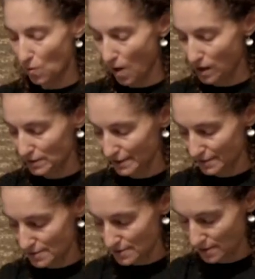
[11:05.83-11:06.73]

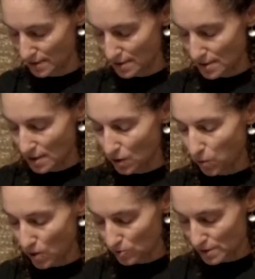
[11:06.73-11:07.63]
qualities.
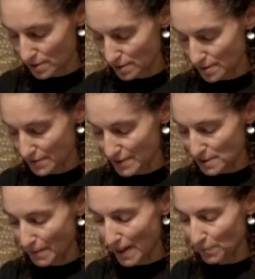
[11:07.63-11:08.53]
Quote,
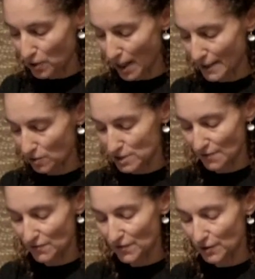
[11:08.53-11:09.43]
"These paper cutouts
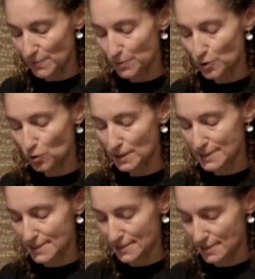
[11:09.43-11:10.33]
have a very pure
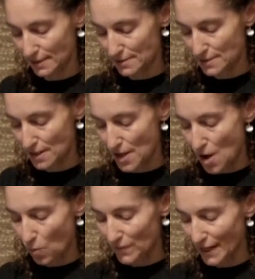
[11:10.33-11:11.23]
existence.
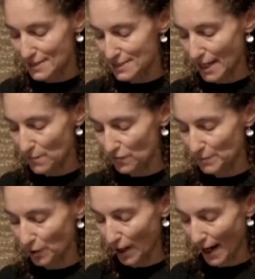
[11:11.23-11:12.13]
When they escape
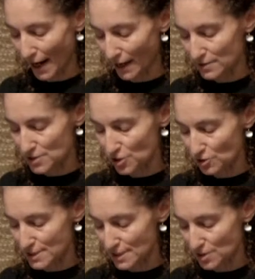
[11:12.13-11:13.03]
from your hands, your
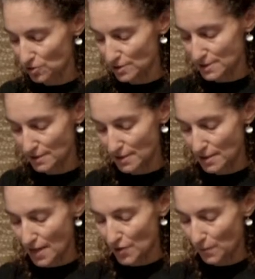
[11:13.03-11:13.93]
scissors,
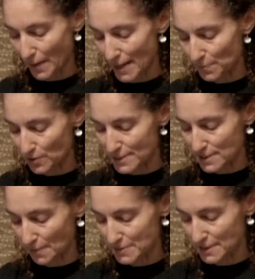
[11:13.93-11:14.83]
their papery
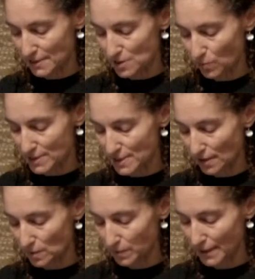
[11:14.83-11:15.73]
substance with
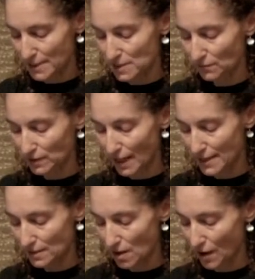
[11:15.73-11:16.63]
subtle plays of
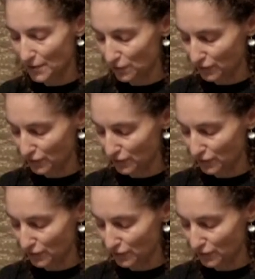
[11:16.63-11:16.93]
light on their